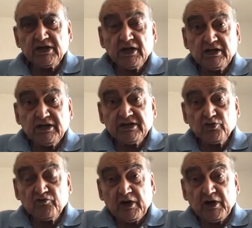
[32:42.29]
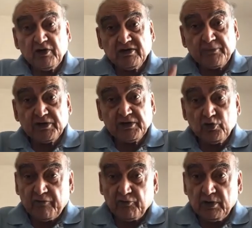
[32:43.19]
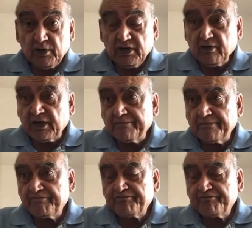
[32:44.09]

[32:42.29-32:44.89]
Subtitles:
please listen without interruption. You have to hear me